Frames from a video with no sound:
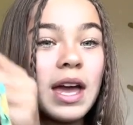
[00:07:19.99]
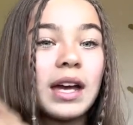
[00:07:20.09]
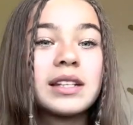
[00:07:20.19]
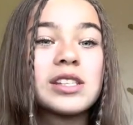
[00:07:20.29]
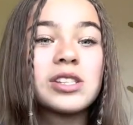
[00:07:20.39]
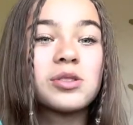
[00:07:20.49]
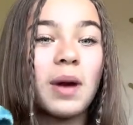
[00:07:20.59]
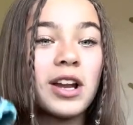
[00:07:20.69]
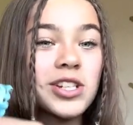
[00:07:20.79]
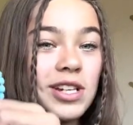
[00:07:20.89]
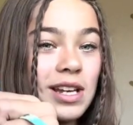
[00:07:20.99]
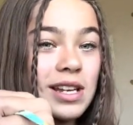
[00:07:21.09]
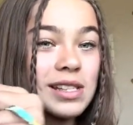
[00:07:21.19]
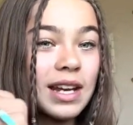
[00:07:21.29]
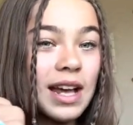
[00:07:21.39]
It
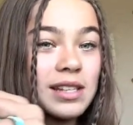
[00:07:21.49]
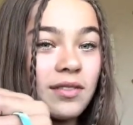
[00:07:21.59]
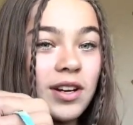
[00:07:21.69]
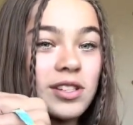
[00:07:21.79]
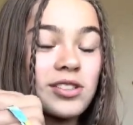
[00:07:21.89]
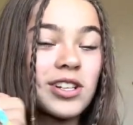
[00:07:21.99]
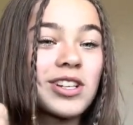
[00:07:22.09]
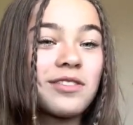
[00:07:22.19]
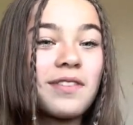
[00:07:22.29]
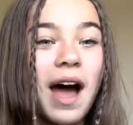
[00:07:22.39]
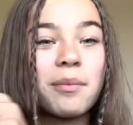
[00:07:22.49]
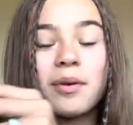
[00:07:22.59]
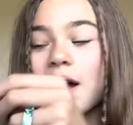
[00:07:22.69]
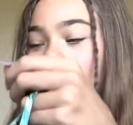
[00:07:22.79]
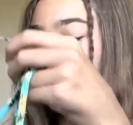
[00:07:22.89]
stretches, it has a very stretchy
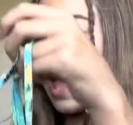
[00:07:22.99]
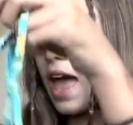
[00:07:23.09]
fabric,